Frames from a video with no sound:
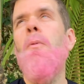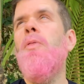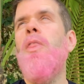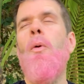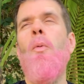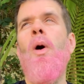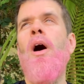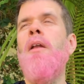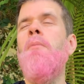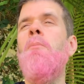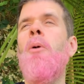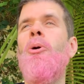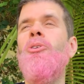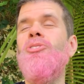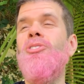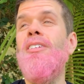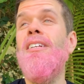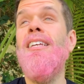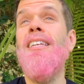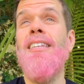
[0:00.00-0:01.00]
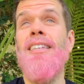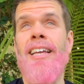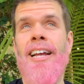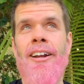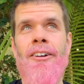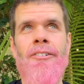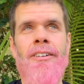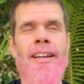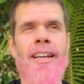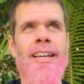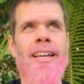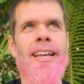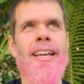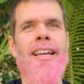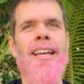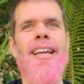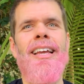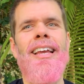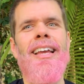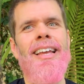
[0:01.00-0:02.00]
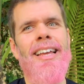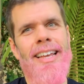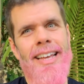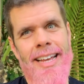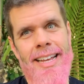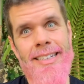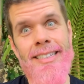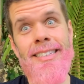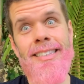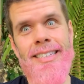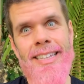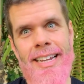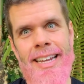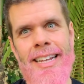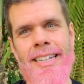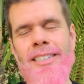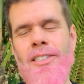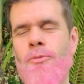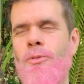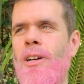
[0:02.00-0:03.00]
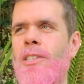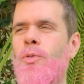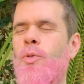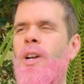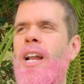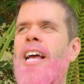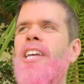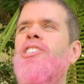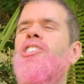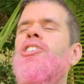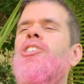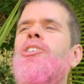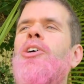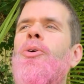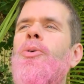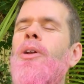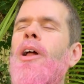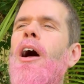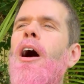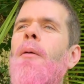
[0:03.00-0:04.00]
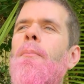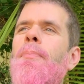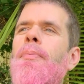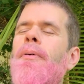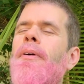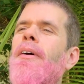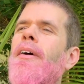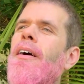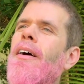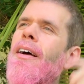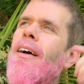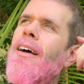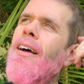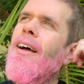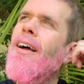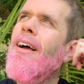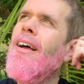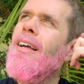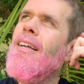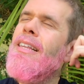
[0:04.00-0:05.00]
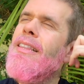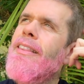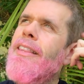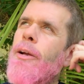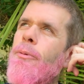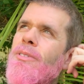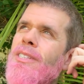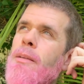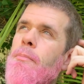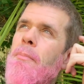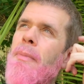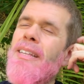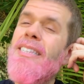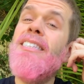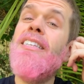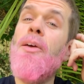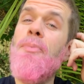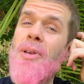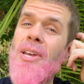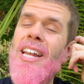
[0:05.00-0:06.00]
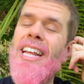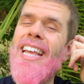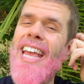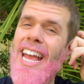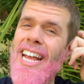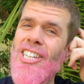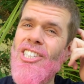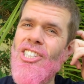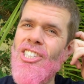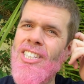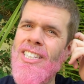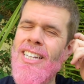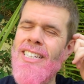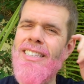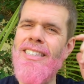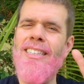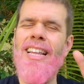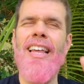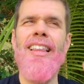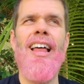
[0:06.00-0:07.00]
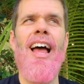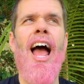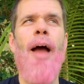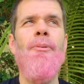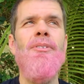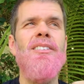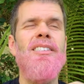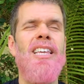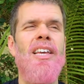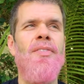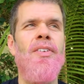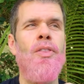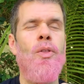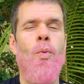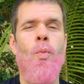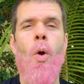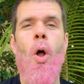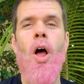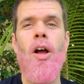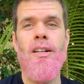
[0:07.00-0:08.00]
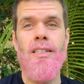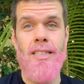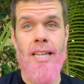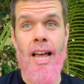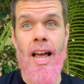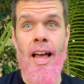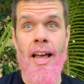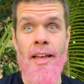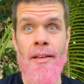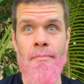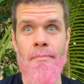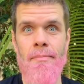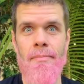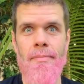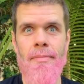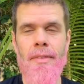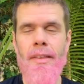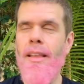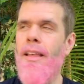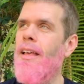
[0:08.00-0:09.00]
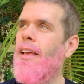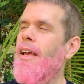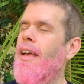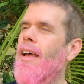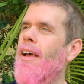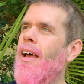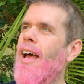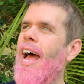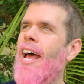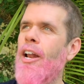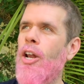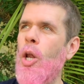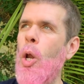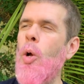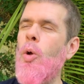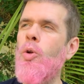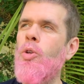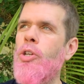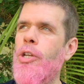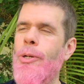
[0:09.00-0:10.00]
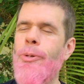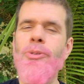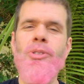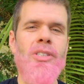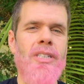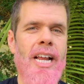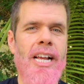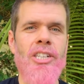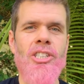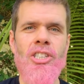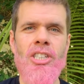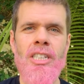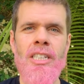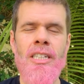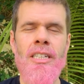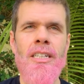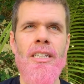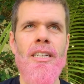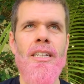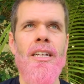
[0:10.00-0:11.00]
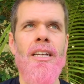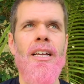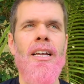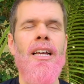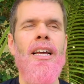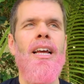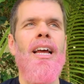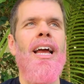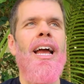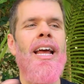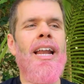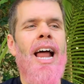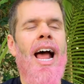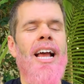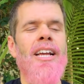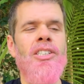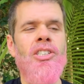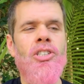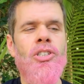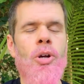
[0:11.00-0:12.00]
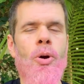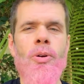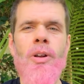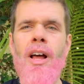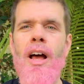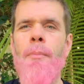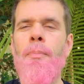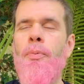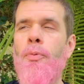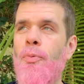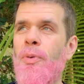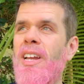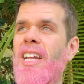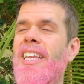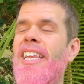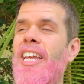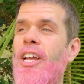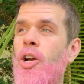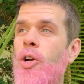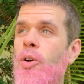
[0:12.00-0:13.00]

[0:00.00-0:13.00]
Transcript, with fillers: the one most glaring incident was when I showed up. There was a miscommunication, and I, was given the wrong time at a local news station. And I showed up really